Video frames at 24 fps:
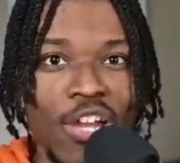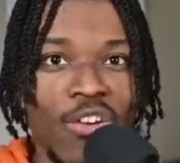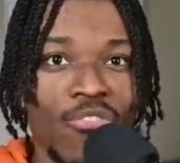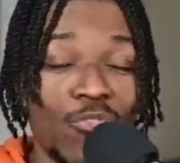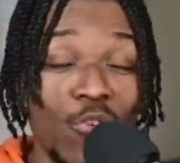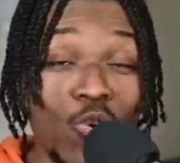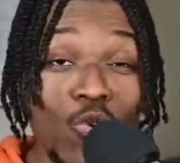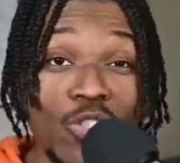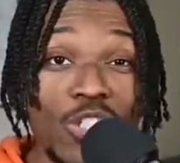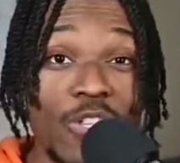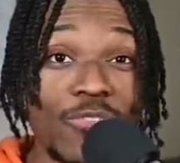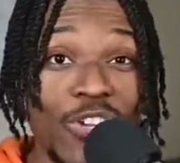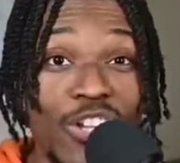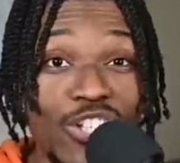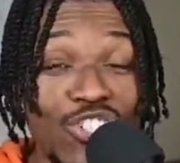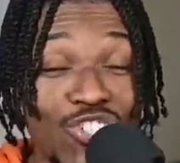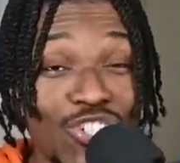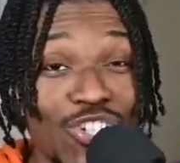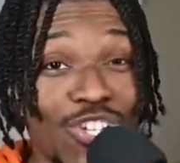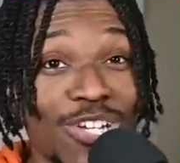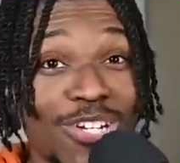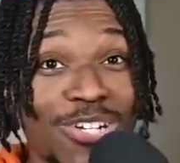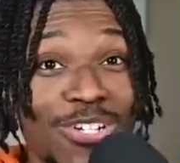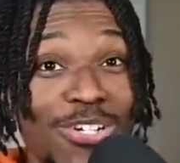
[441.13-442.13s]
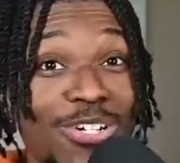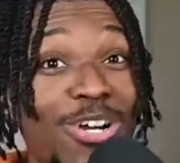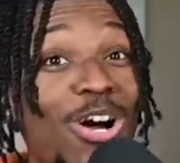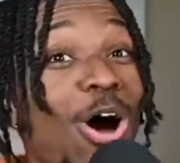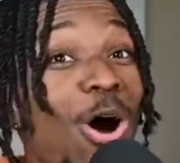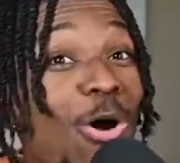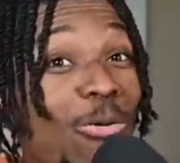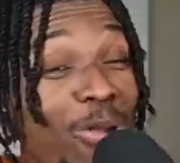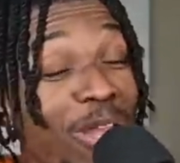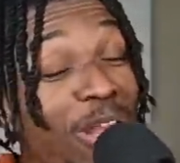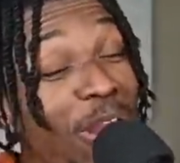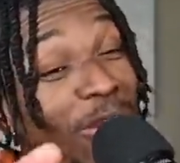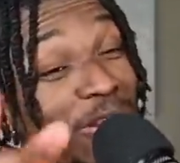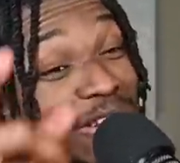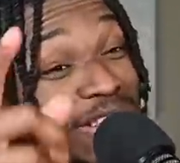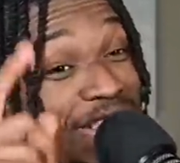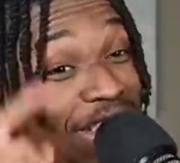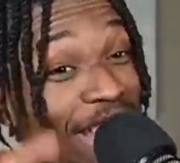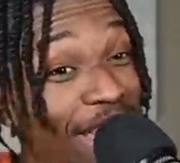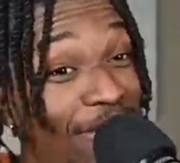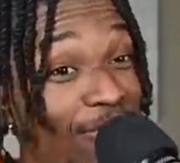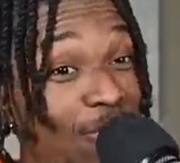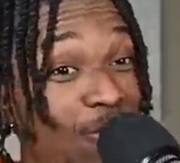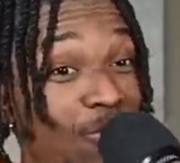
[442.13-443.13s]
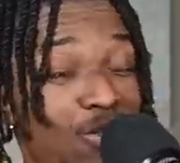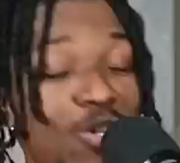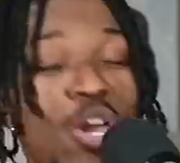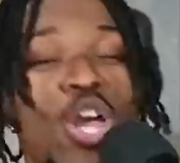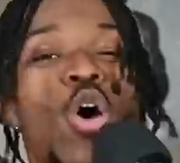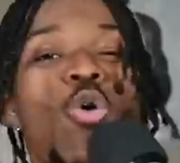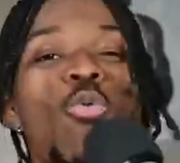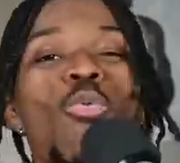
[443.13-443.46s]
Vucevic, oh, we gonna extend Vuce.